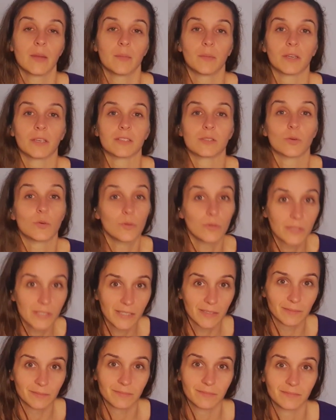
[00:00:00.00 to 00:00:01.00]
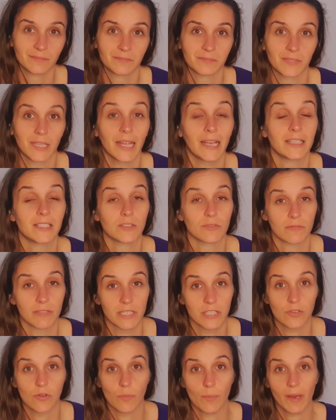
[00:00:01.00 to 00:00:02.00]
Because awesome, in its
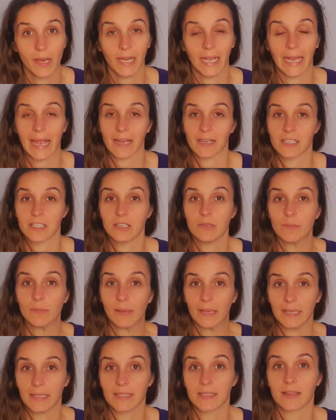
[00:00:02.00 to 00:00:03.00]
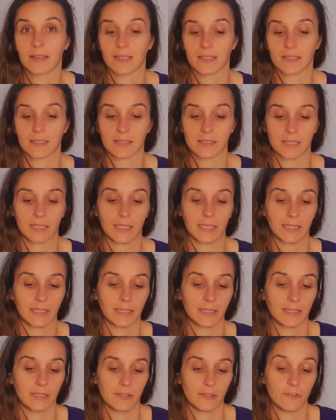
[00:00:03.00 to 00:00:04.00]
original meaning, actually meant things like
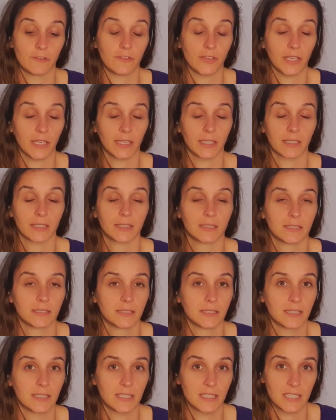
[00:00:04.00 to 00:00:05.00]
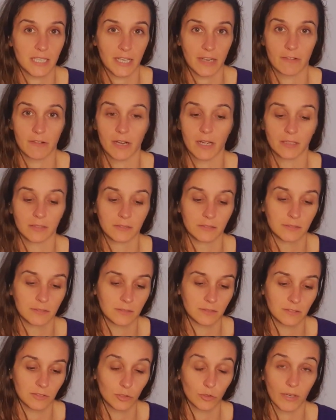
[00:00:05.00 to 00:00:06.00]
fear, terror,
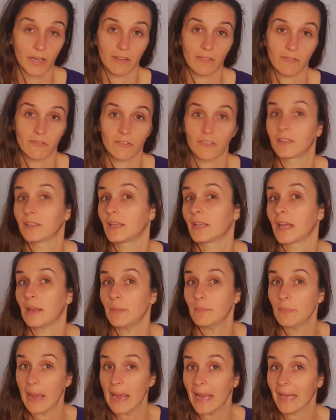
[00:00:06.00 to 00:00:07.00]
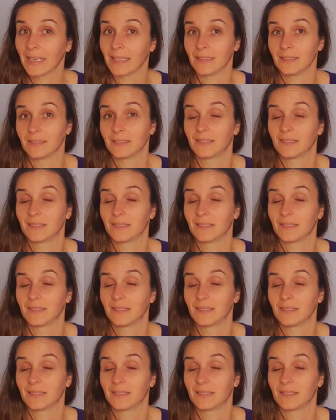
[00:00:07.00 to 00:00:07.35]
grief, and pain.